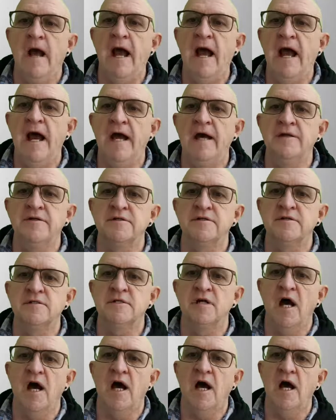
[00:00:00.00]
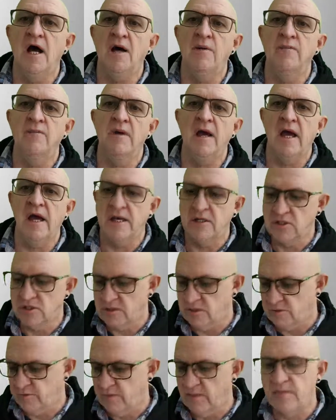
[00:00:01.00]
and
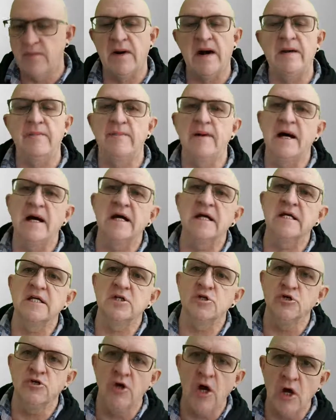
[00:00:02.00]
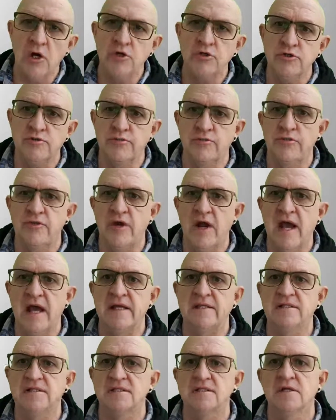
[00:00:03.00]
by buying known
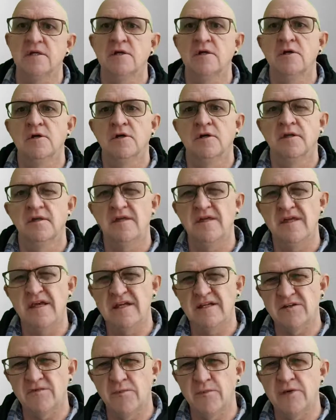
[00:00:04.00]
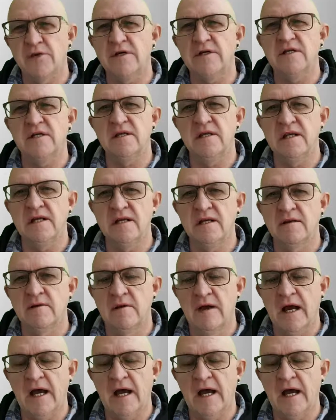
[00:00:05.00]
brands, there's pretty